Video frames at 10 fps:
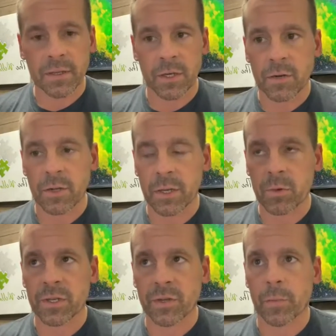literally
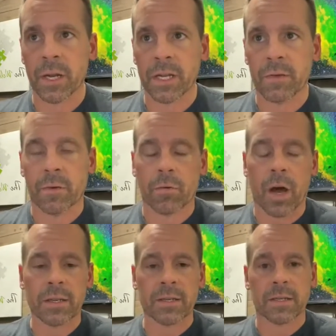with so many different
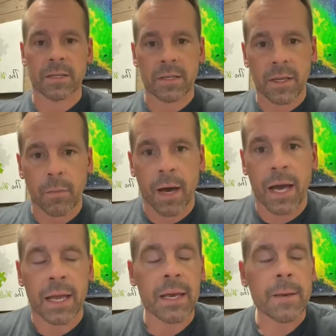processes in the body.